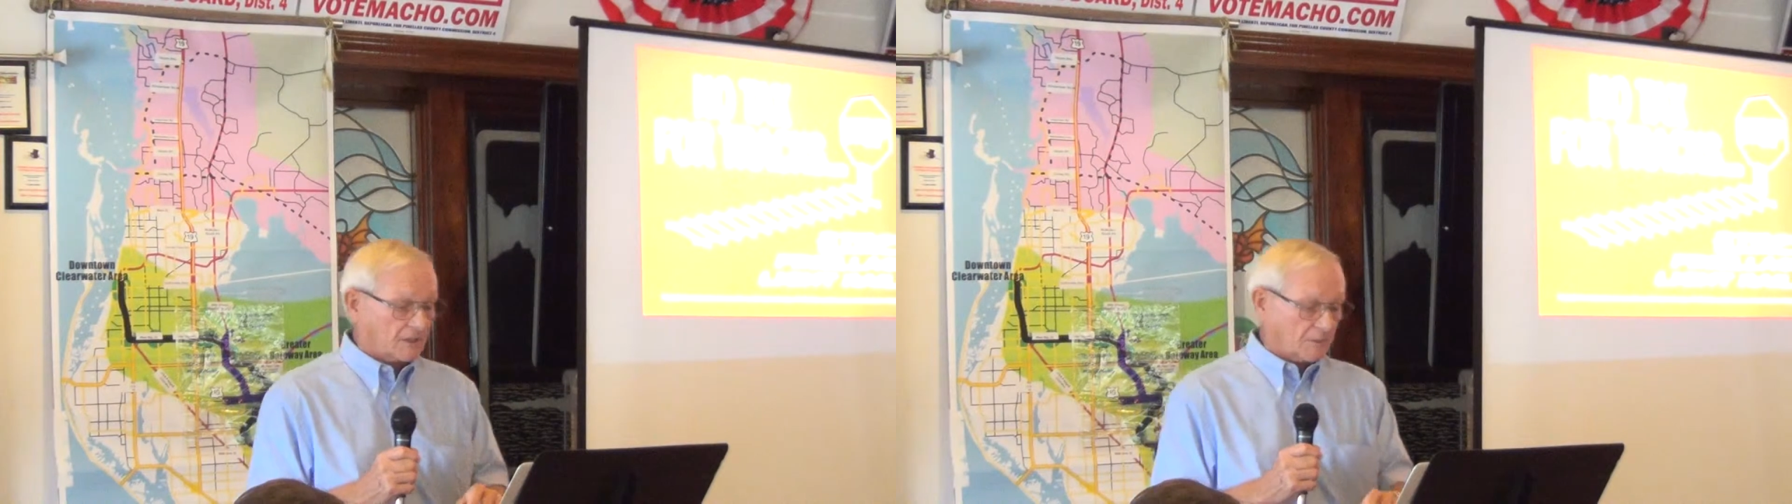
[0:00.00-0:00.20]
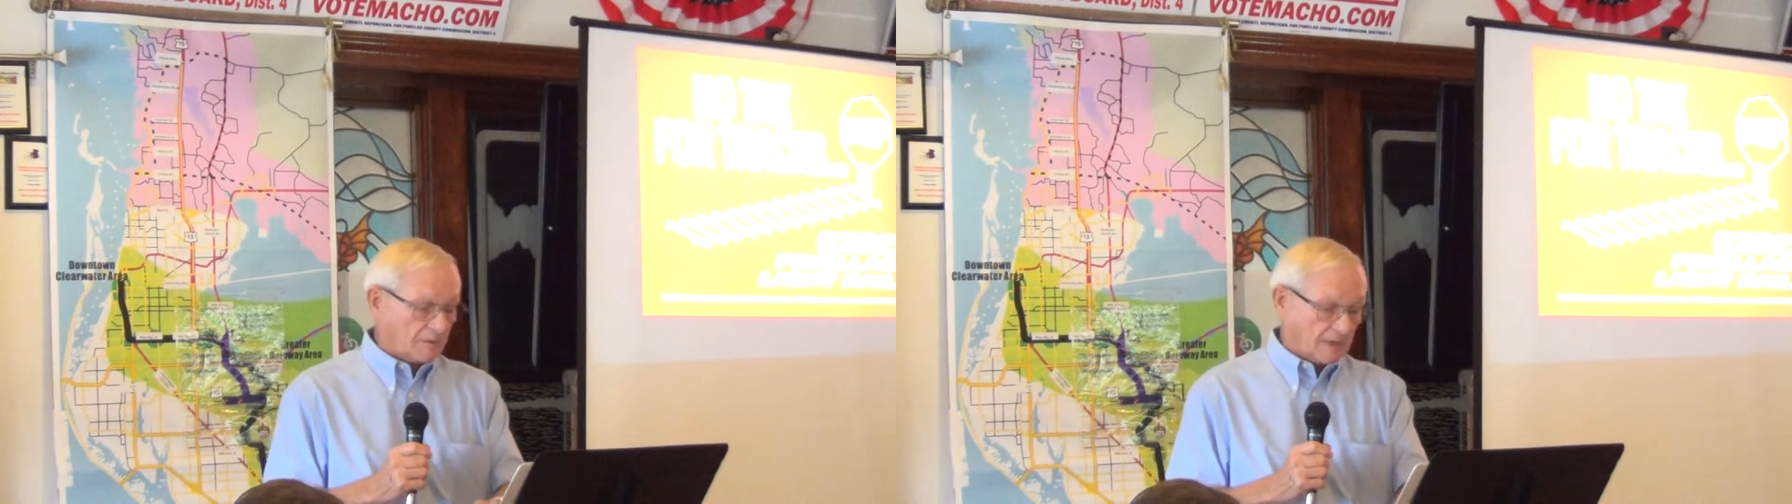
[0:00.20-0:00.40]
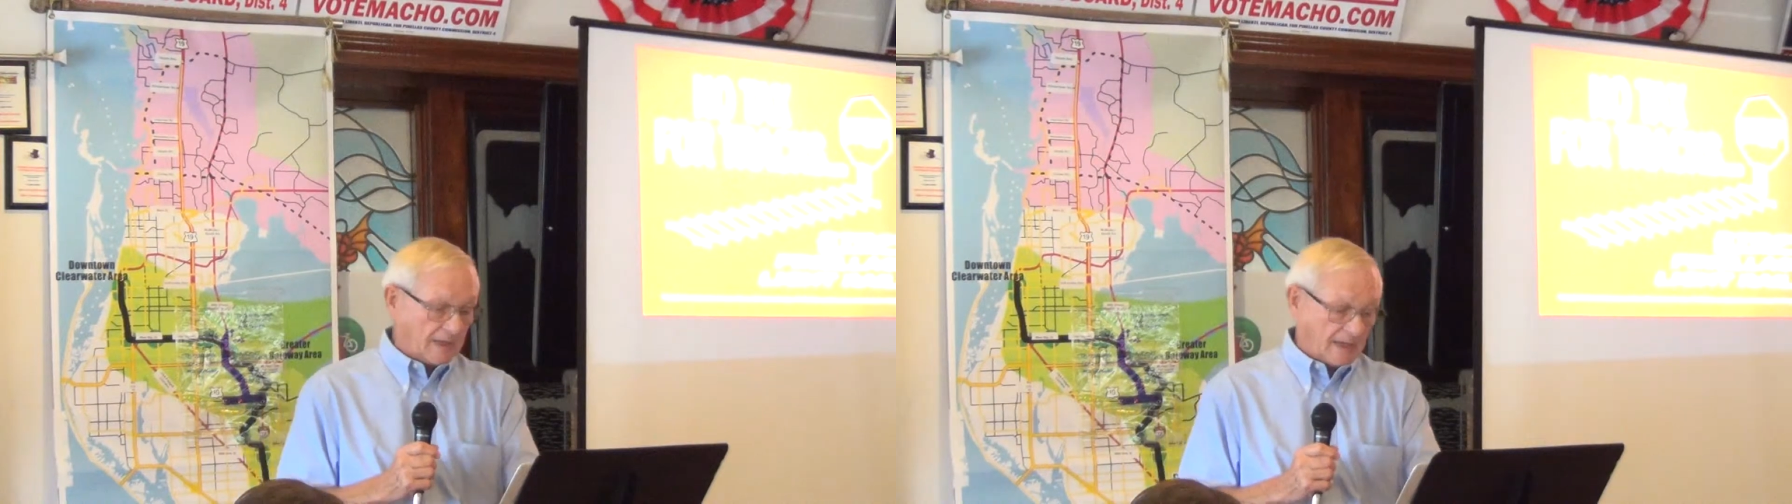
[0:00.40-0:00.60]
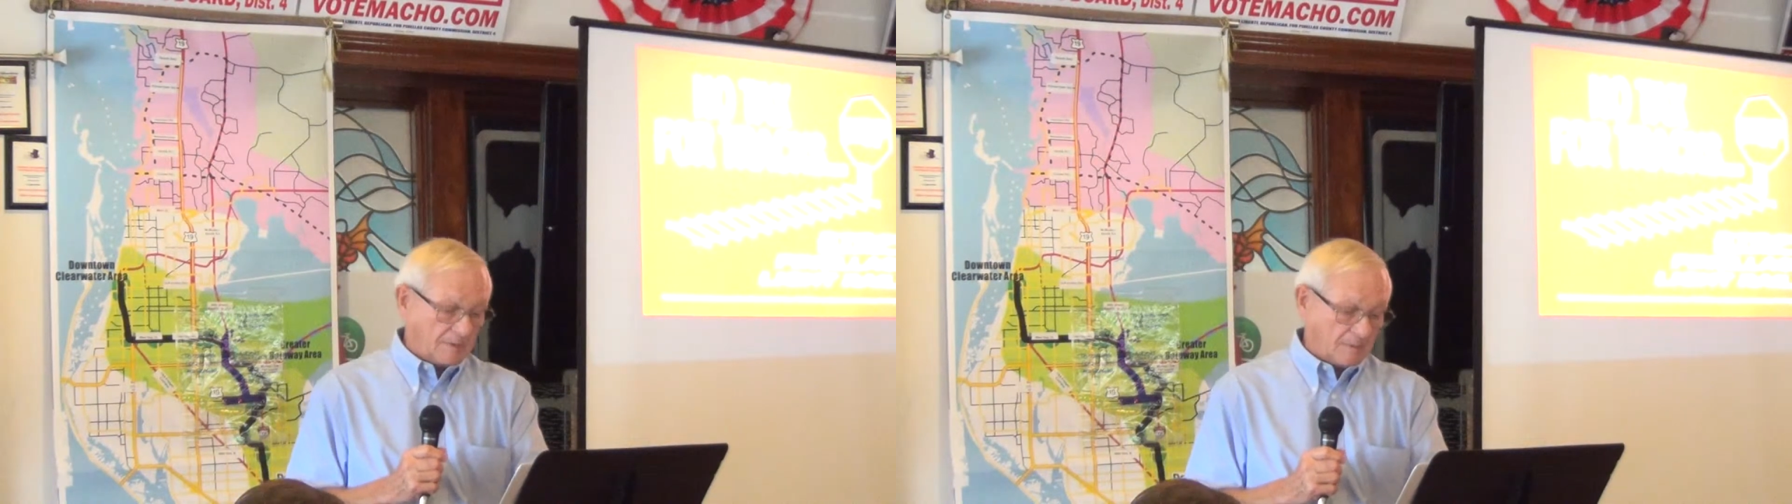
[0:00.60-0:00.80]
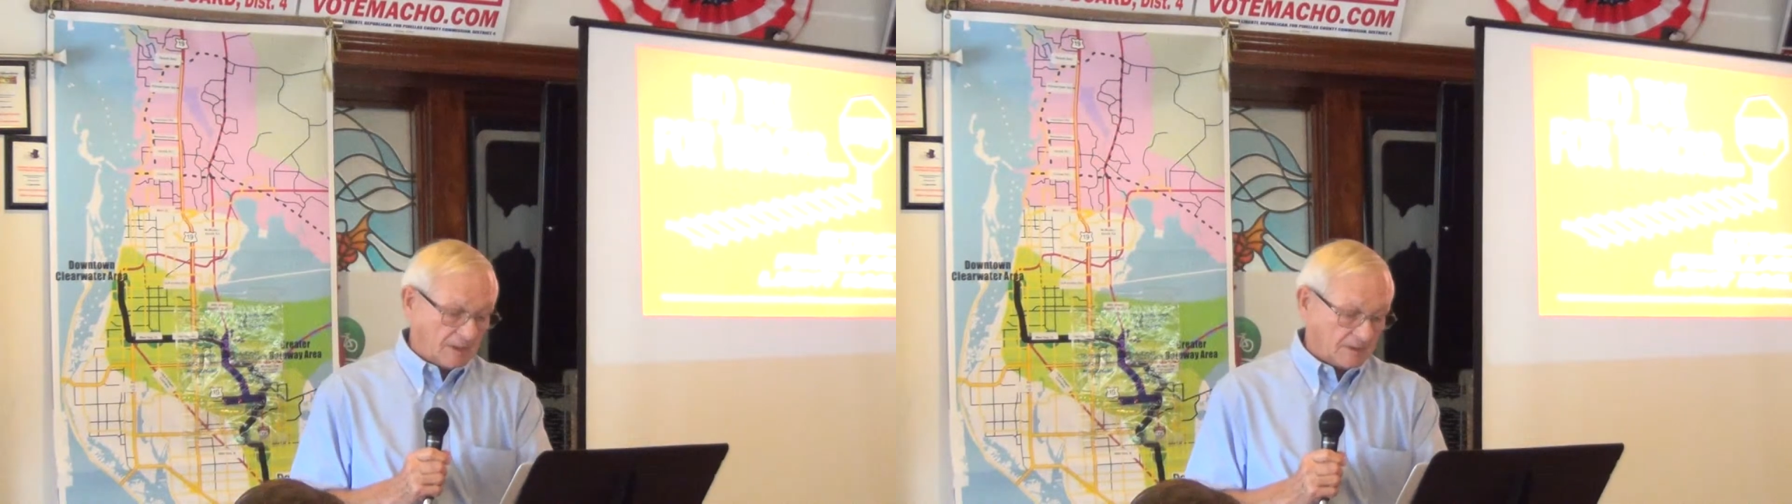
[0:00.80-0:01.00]
going to be really
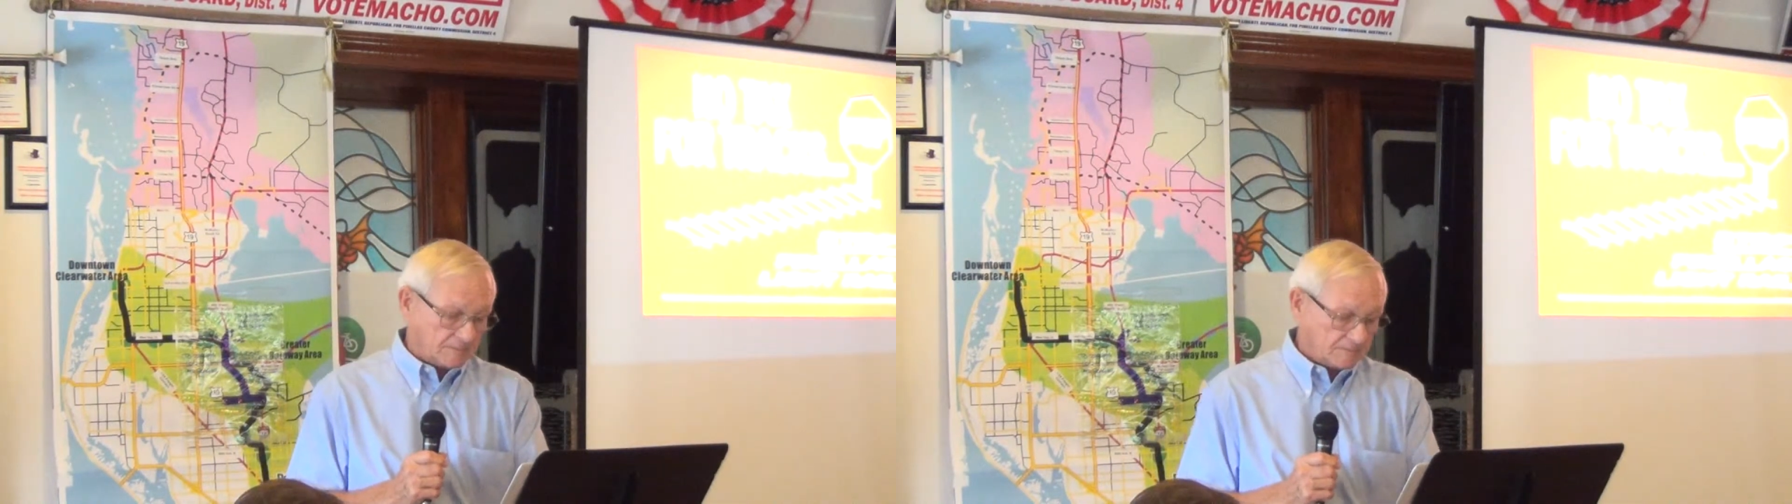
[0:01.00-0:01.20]
happy about